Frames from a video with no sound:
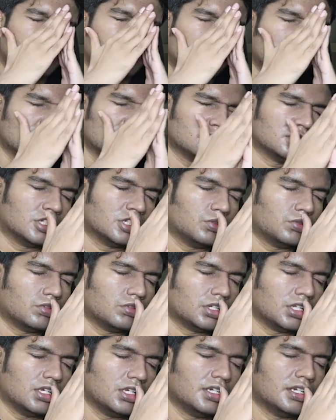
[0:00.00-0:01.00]
how to
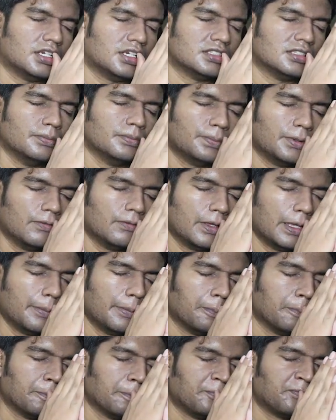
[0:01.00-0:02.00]
tell it in a simple way,
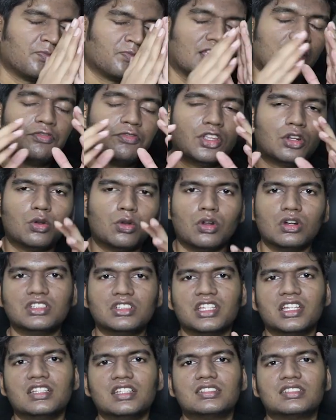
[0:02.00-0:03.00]
if the
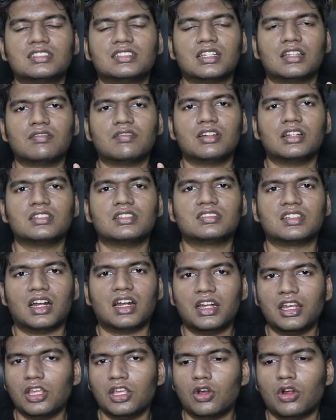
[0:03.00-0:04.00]
Node.js server is
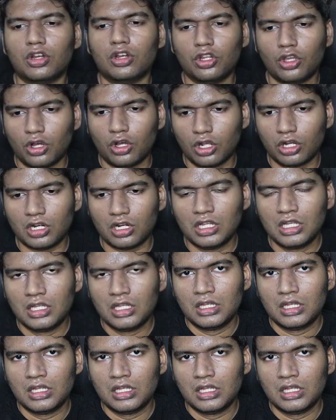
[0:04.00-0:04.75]
running on your